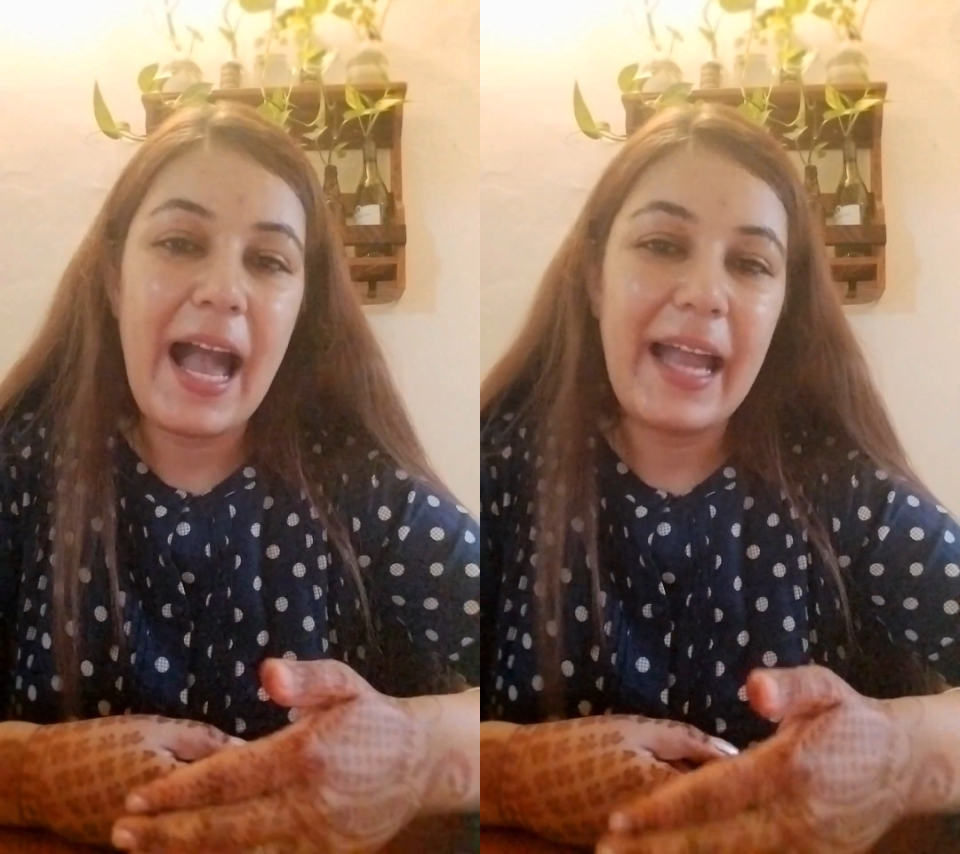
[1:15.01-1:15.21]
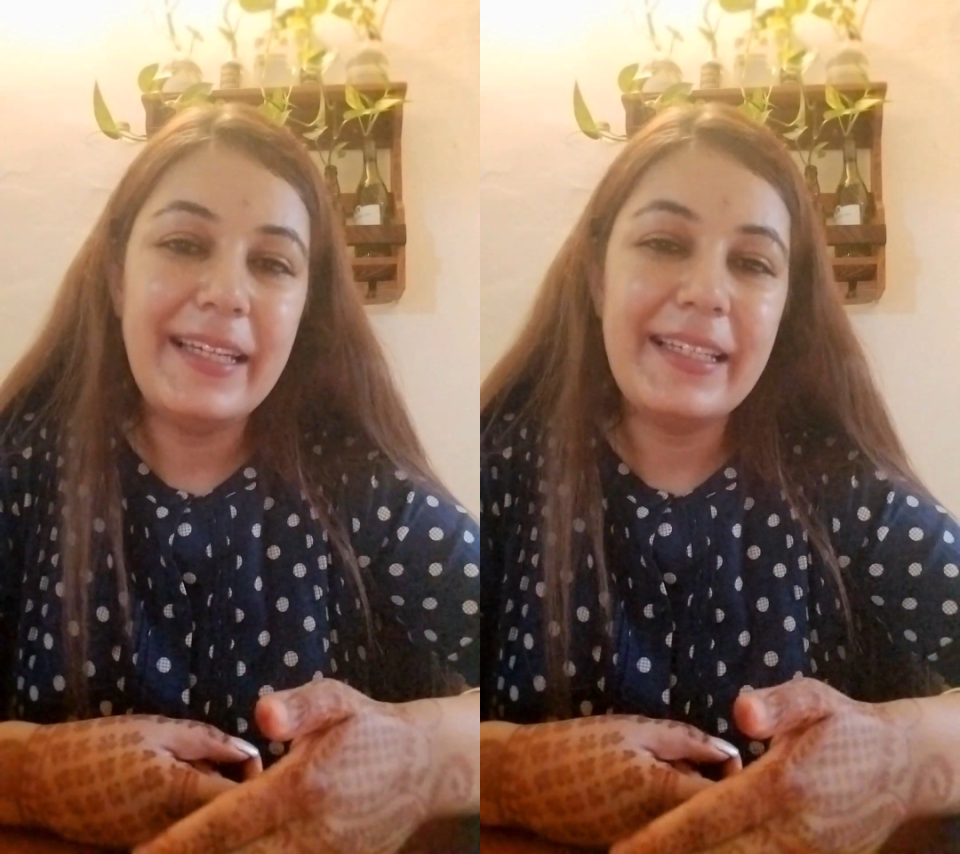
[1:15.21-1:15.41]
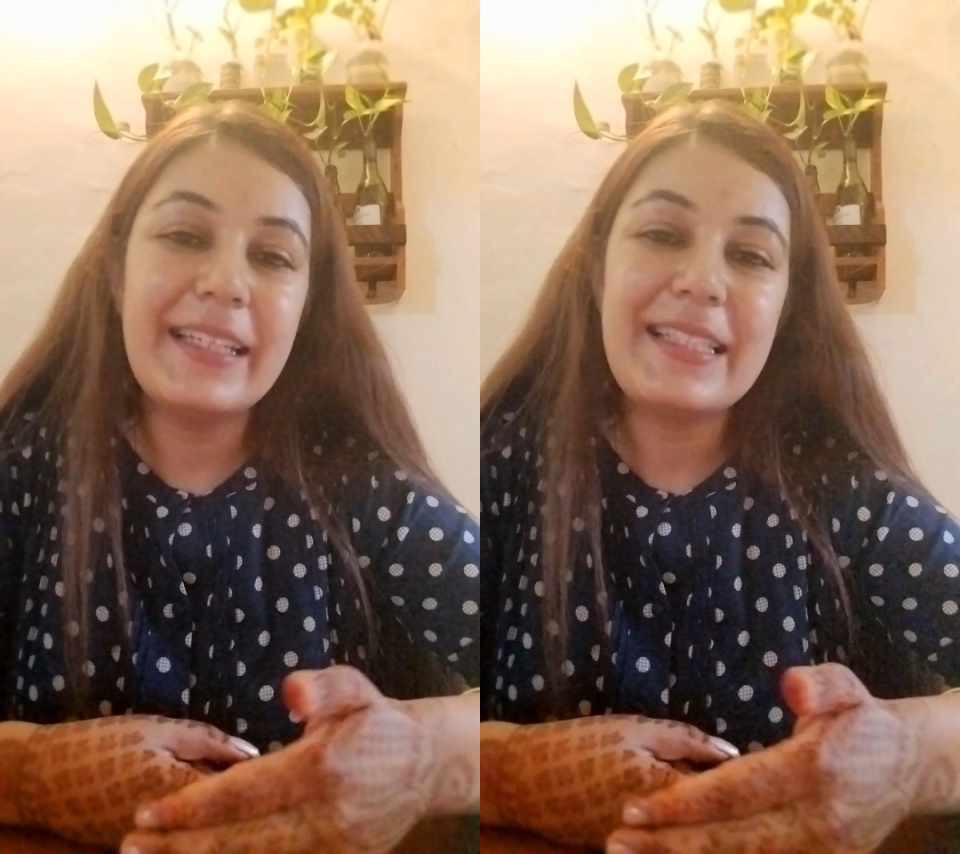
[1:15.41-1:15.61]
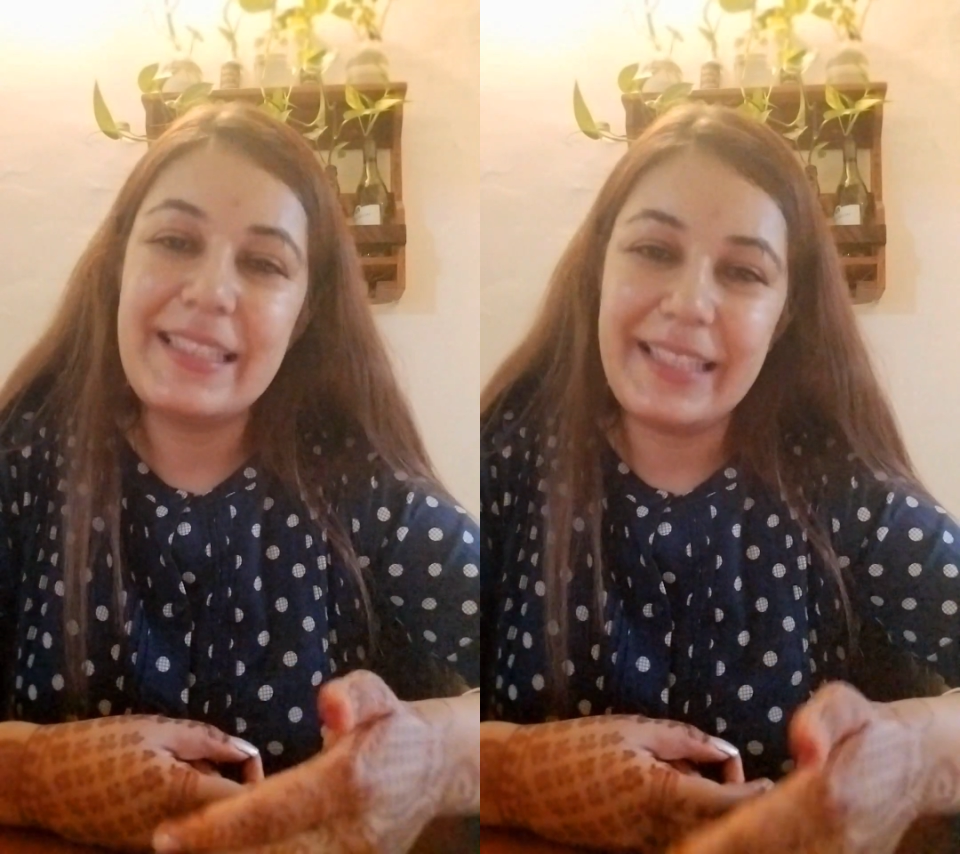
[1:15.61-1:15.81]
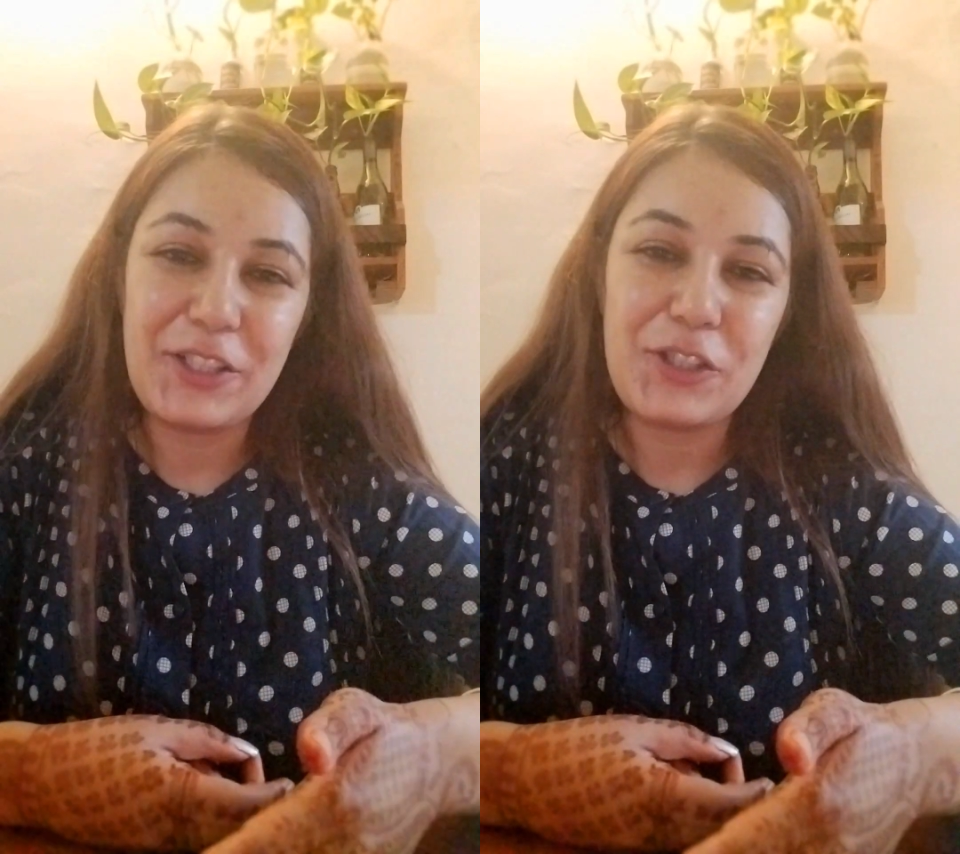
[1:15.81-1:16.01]
and
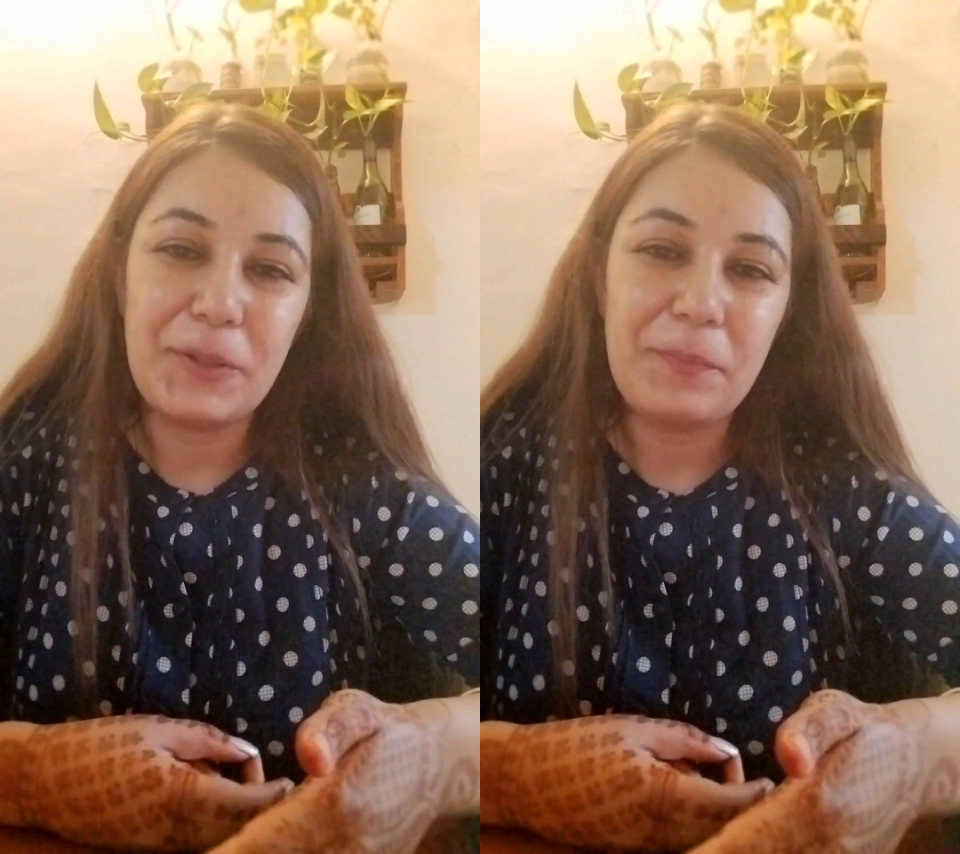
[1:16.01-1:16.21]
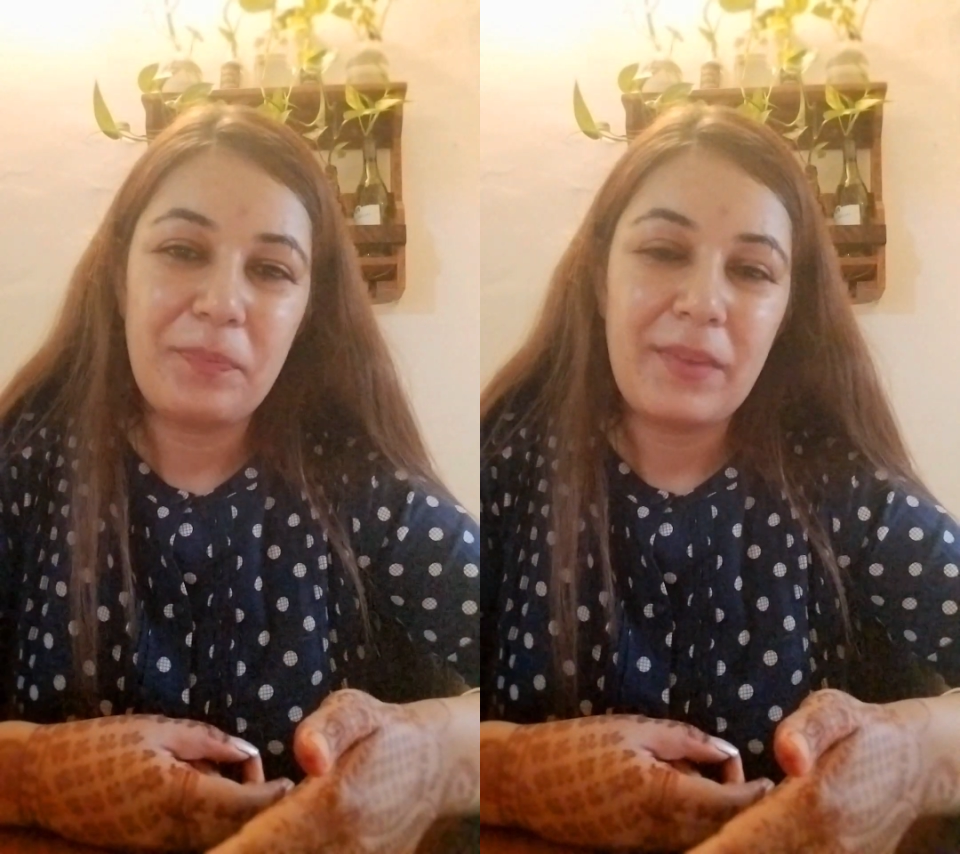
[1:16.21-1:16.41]
its nature.